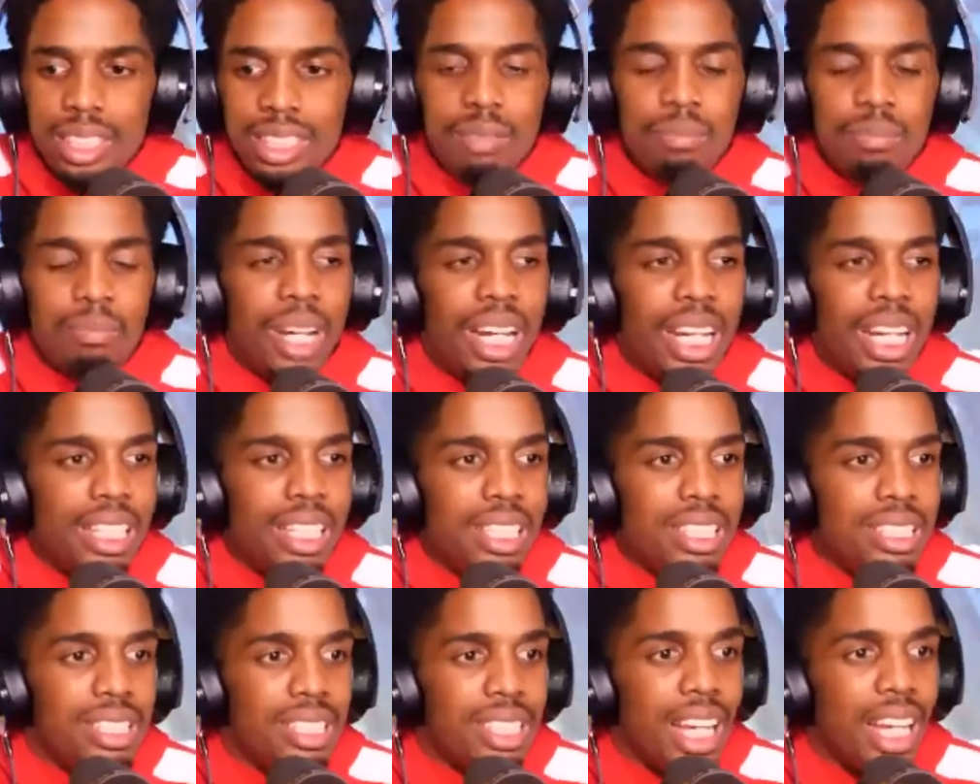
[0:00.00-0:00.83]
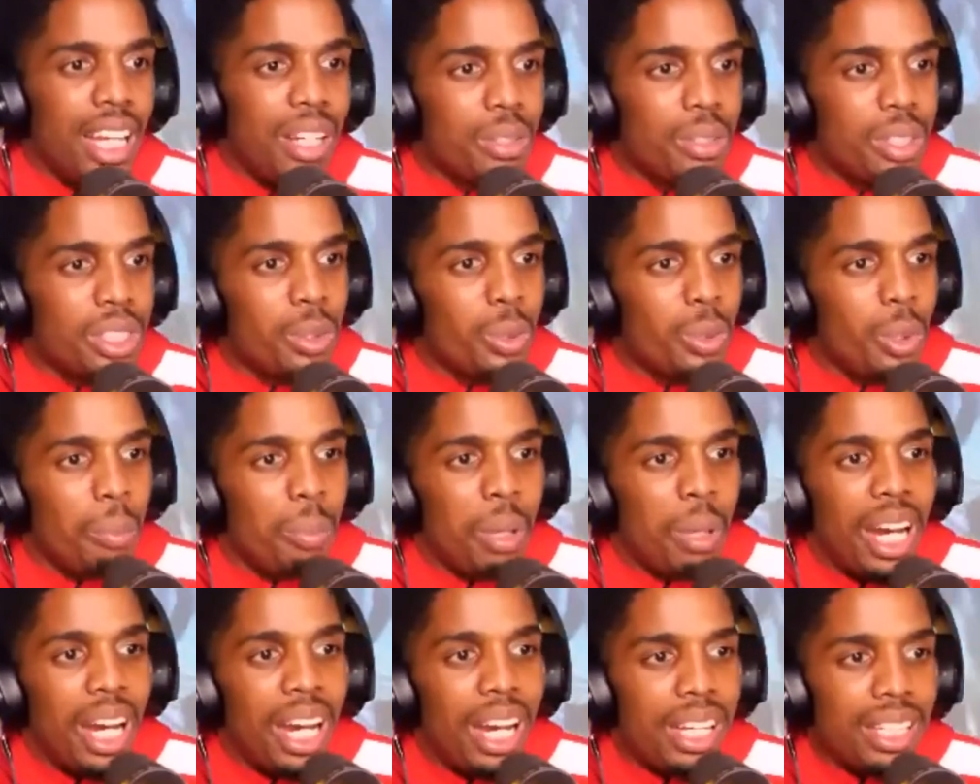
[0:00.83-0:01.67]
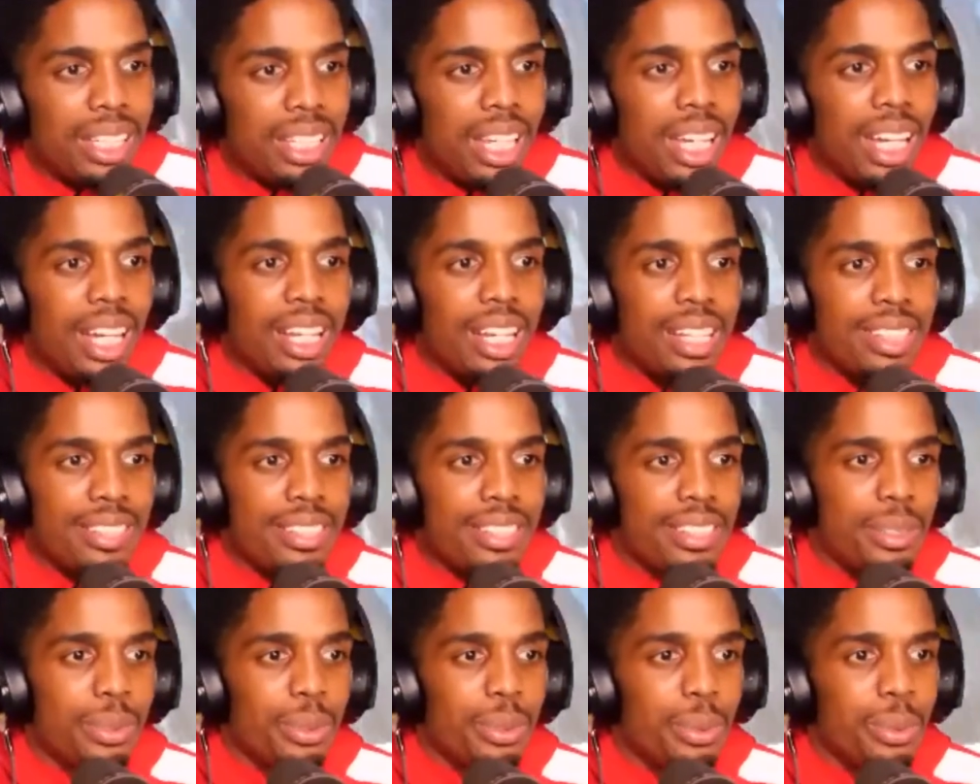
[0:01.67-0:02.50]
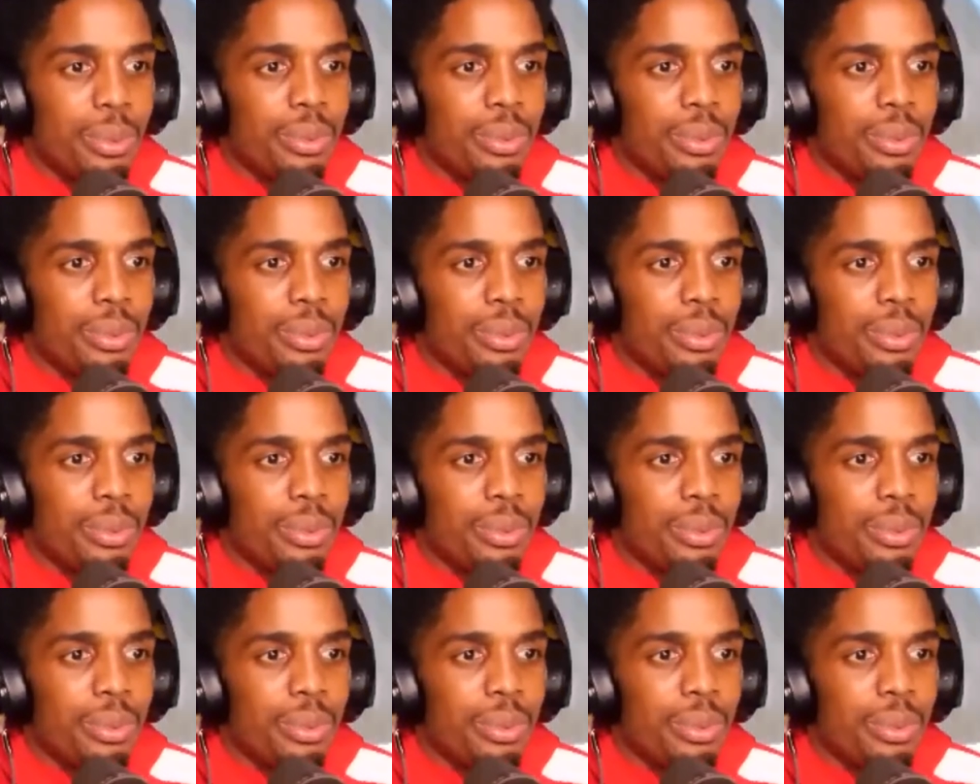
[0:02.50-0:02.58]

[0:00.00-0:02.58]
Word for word: Miley Cyrus to a podcast to